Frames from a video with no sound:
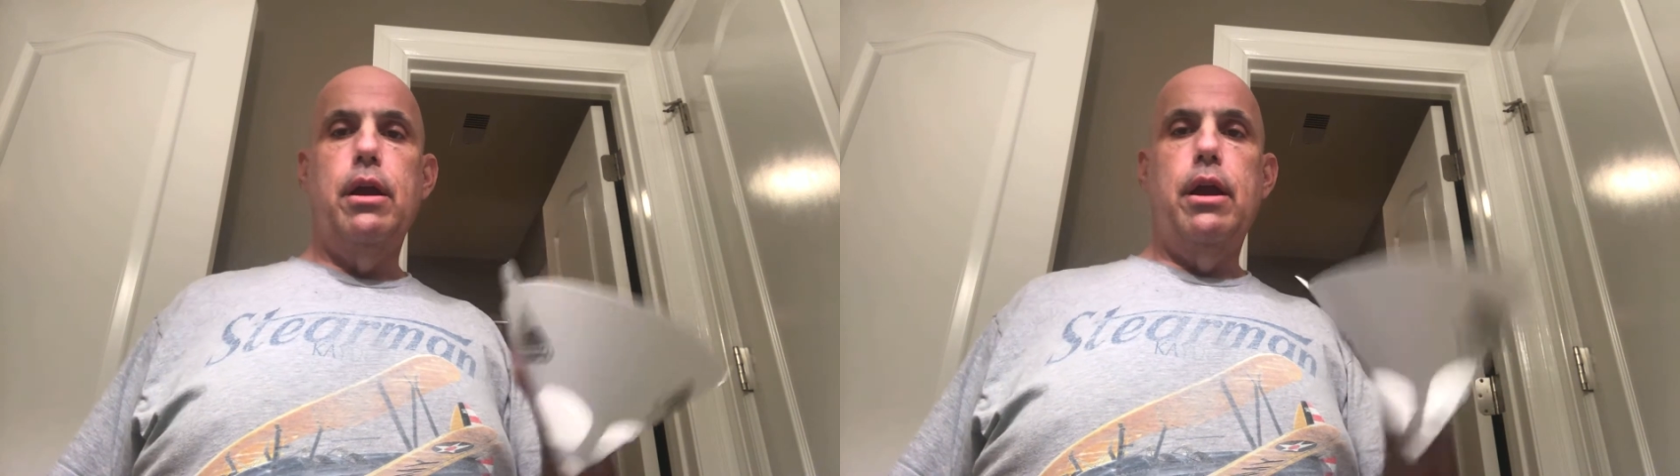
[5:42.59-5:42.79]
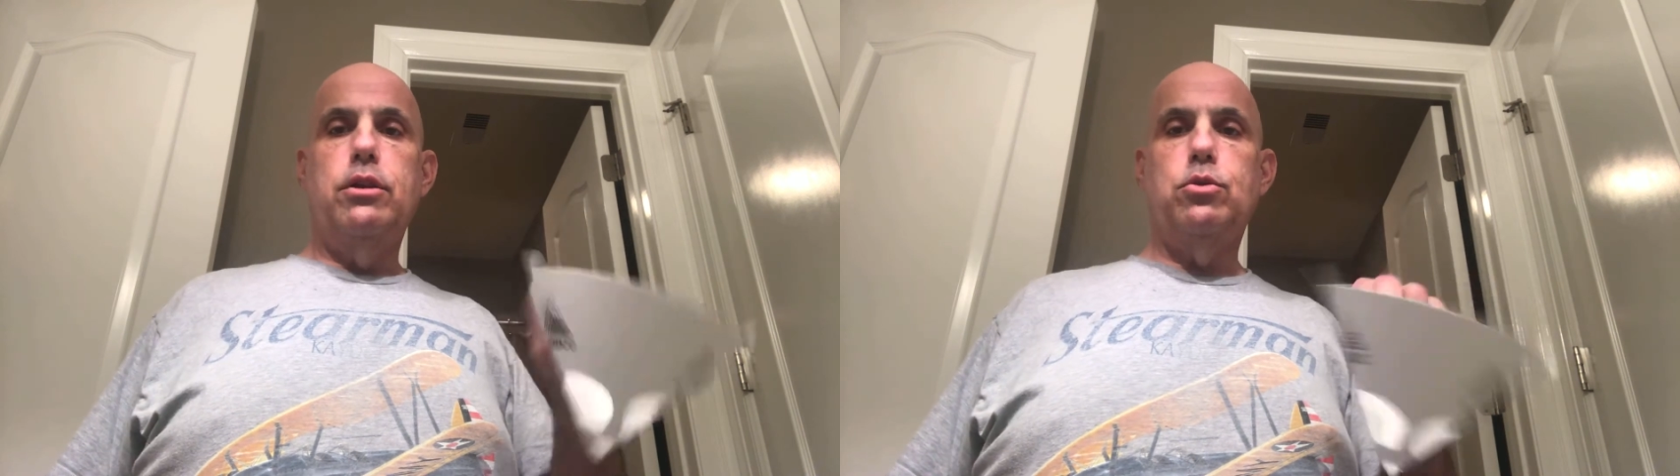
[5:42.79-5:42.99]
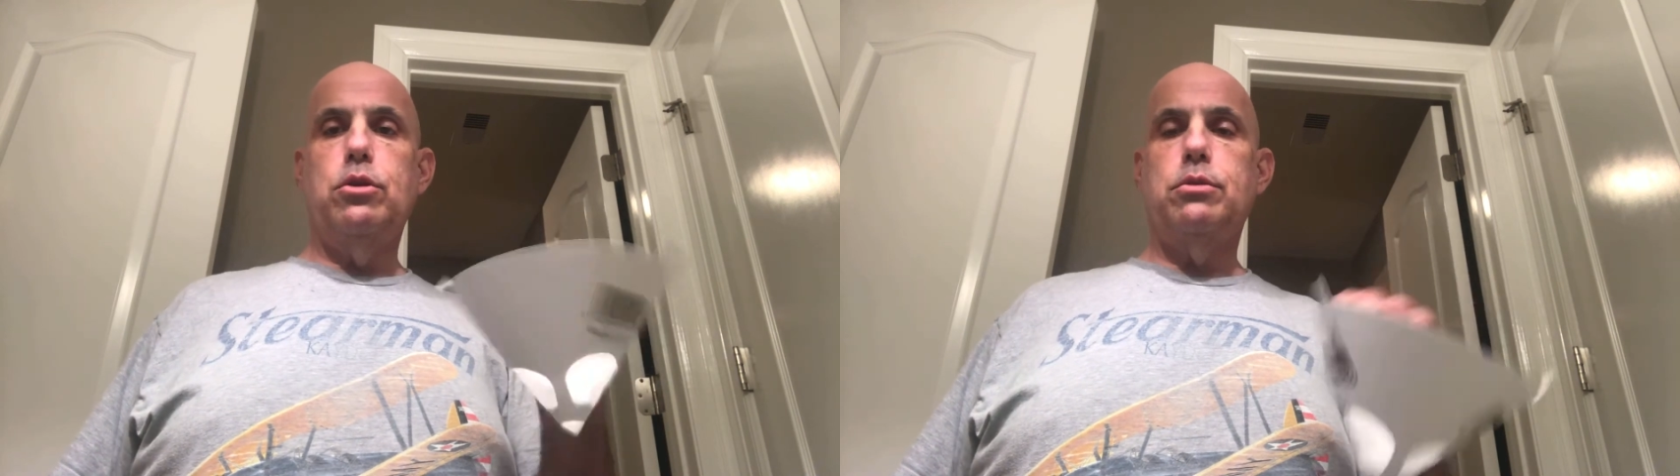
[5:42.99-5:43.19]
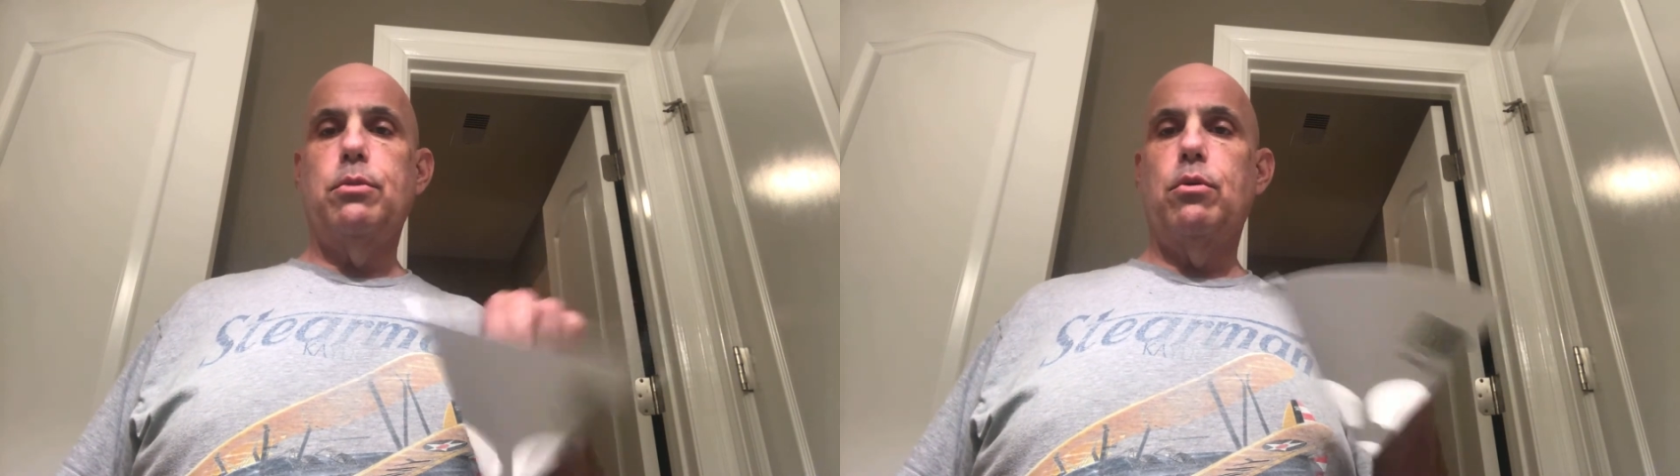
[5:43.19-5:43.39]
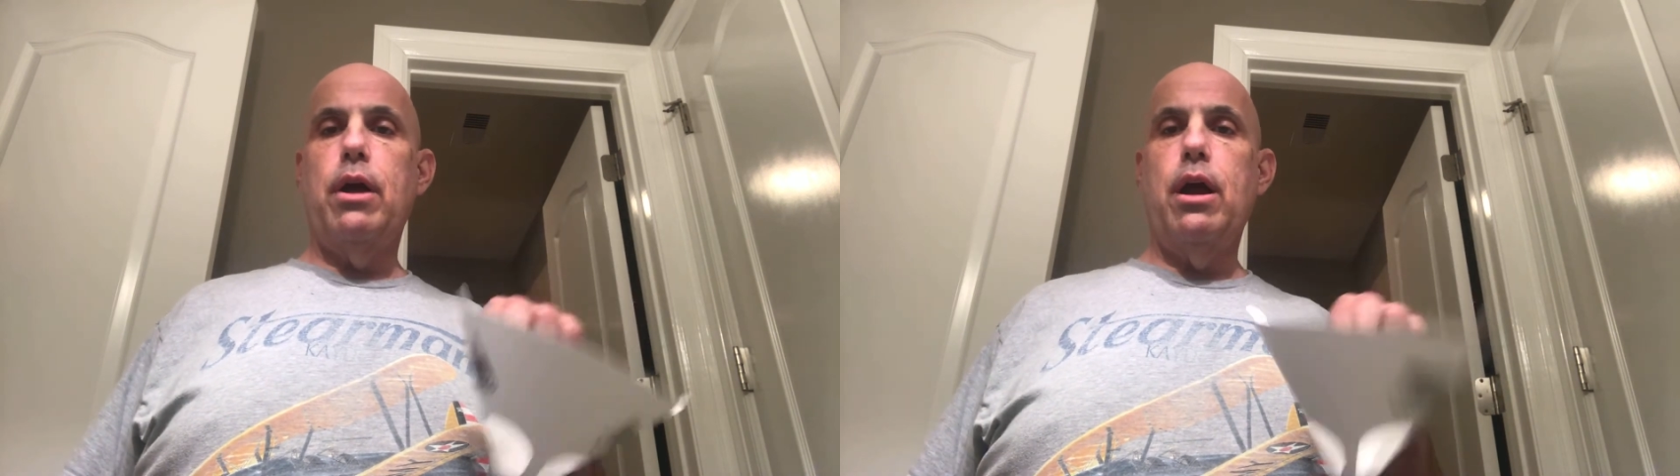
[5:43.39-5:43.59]
swish them
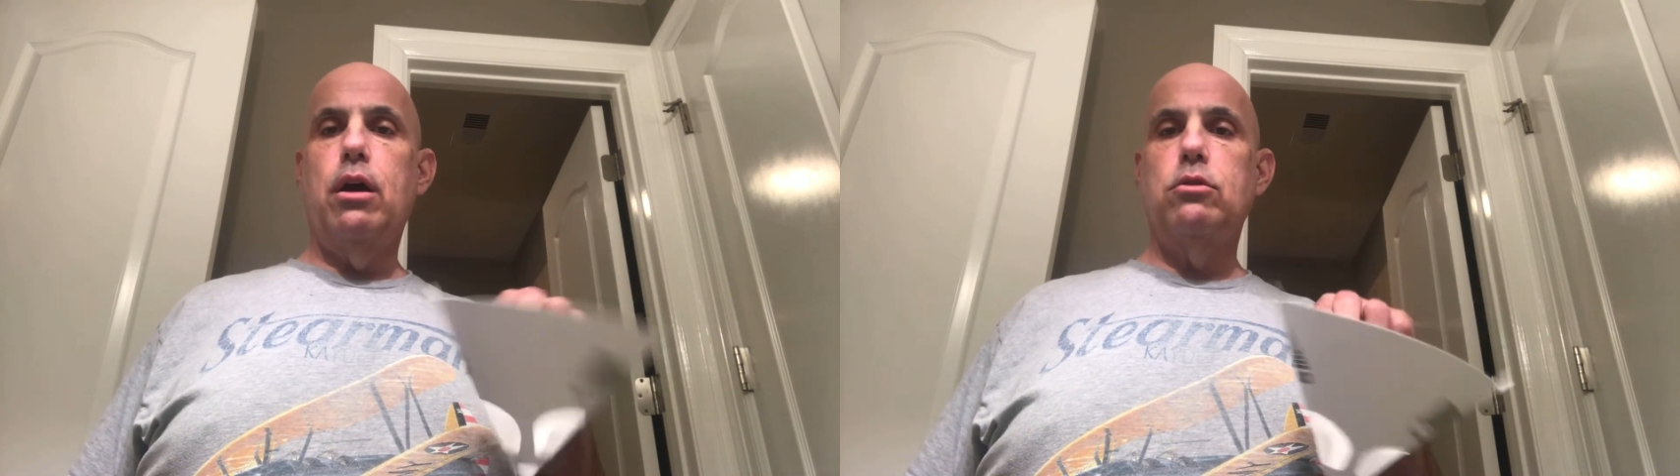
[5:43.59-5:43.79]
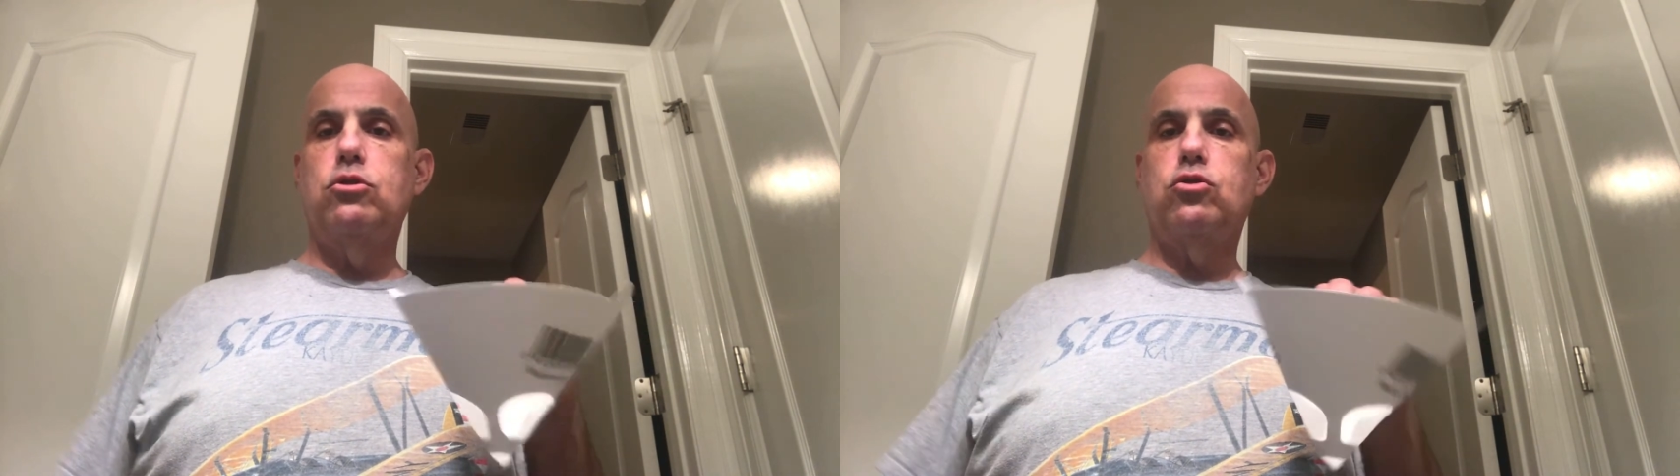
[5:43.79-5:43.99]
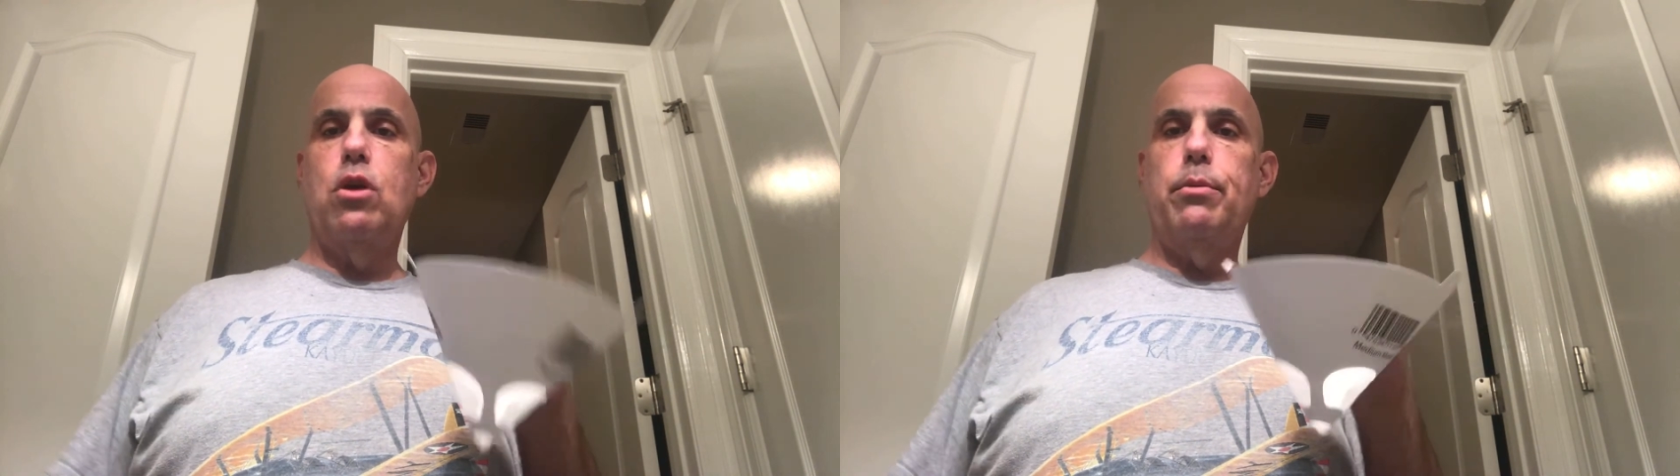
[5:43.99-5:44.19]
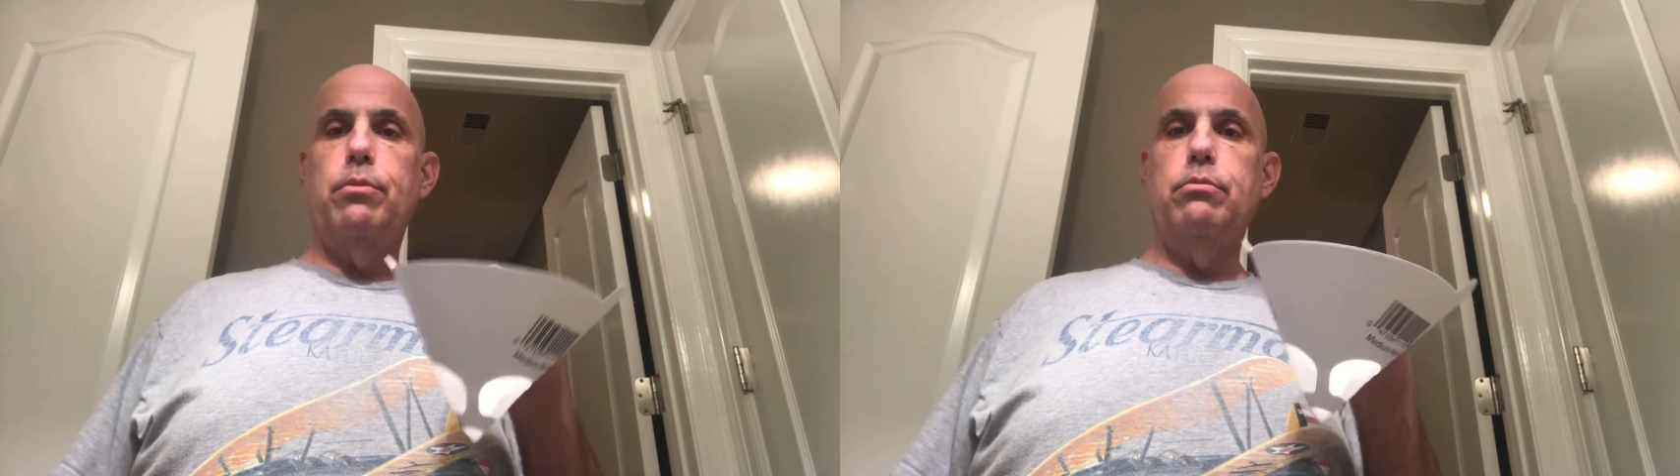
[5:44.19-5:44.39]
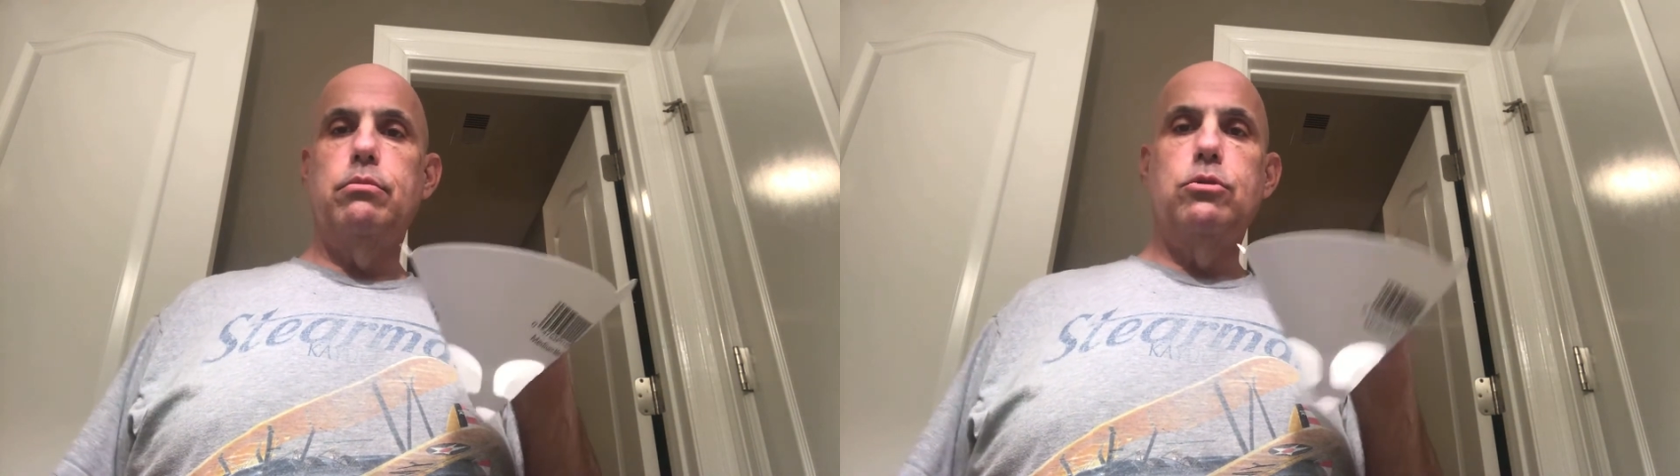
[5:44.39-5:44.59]
around, scrub them